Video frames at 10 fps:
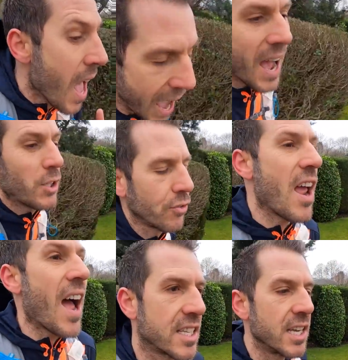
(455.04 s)
as
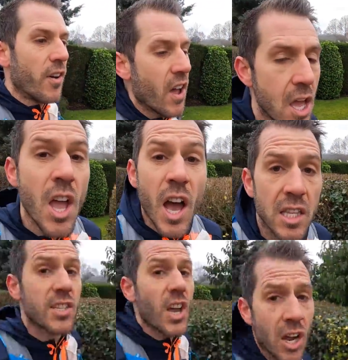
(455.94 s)
reactive
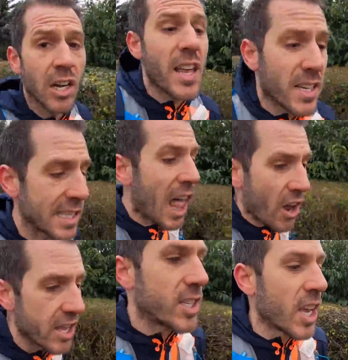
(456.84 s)
and certainly as
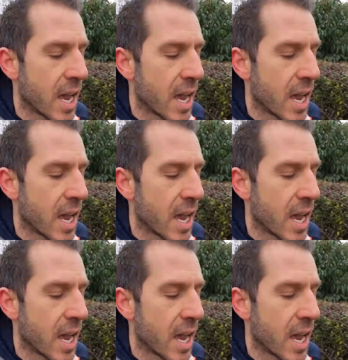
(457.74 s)
light.